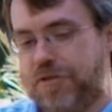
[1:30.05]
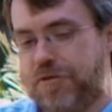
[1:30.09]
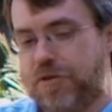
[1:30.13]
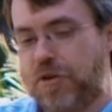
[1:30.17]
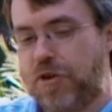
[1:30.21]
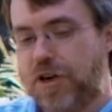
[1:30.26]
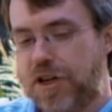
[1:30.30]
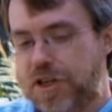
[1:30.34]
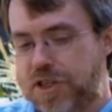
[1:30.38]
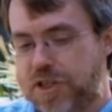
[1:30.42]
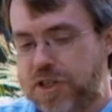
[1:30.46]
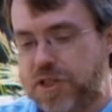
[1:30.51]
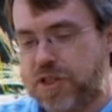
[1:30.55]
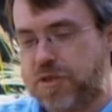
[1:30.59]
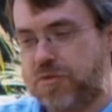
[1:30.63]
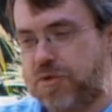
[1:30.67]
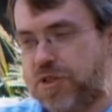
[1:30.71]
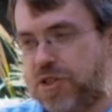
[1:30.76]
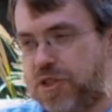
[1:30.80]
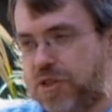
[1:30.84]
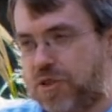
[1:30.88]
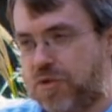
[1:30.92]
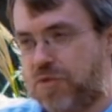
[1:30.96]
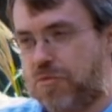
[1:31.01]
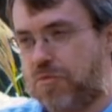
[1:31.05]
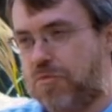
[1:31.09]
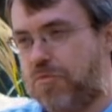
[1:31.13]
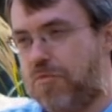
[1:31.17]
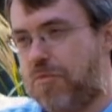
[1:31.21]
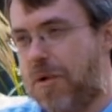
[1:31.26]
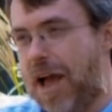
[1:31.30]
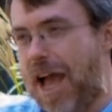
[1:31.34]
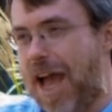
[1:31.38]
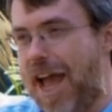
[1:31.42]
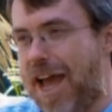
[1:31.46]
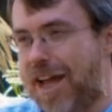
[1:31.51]
If creationism is so
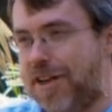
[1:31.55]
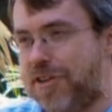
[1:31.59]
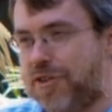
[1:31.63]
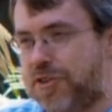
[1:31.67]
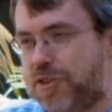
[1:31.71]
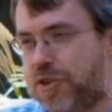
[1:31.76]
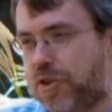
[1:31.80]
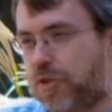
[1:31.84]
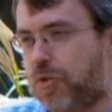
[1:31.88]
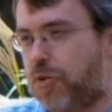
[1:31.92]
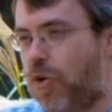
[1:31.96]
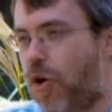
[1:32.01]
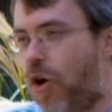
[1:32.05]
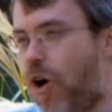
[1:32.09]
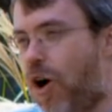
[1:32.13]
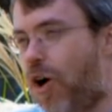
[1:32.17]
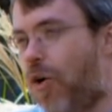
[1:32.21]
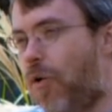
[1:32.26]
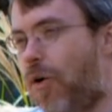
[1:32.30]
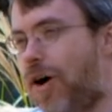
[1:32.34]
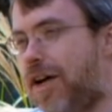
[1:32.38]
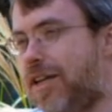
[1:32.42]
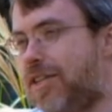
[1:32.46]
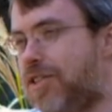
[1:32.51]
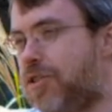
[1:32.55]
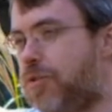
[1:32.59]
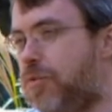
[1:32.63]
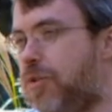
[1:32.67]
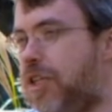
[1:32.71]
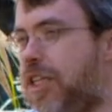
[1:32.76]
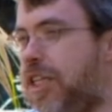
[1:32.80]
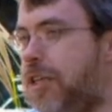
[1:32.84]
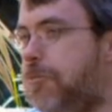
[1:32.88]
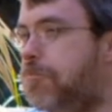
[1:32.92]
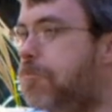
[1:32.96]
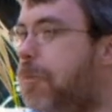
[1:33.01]
bad and so wrong, why is it
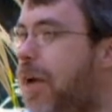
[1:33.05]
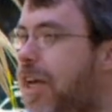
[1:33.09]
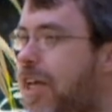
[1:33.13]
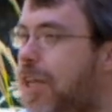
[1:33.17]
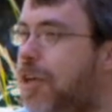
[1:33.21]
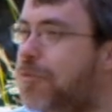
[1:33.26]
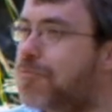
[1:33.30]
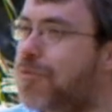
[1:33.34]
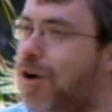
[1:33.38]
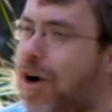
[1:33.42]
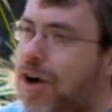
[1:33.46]
we keep making